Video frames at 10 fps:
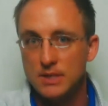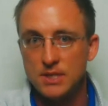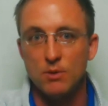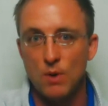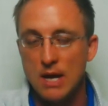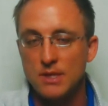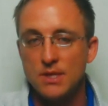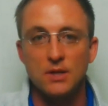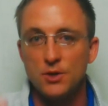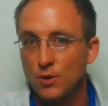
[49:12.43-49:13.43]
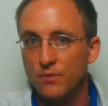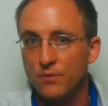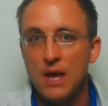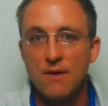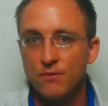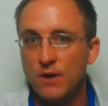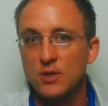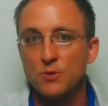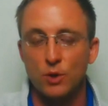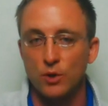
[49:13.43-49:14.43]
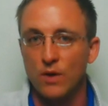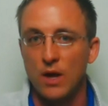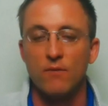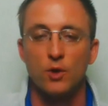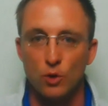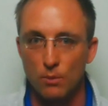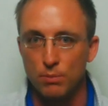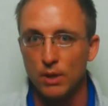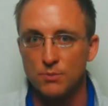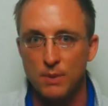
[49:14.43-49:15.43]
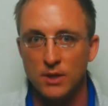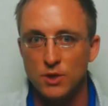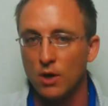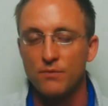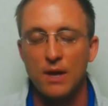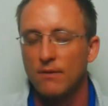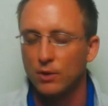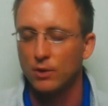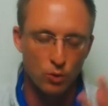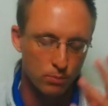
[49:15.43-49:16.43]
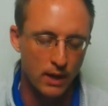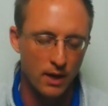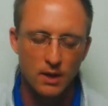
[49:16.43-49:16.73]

seem the right thing to do if they have a Facebook or they have a Google Plus page, or if they have a Google Play.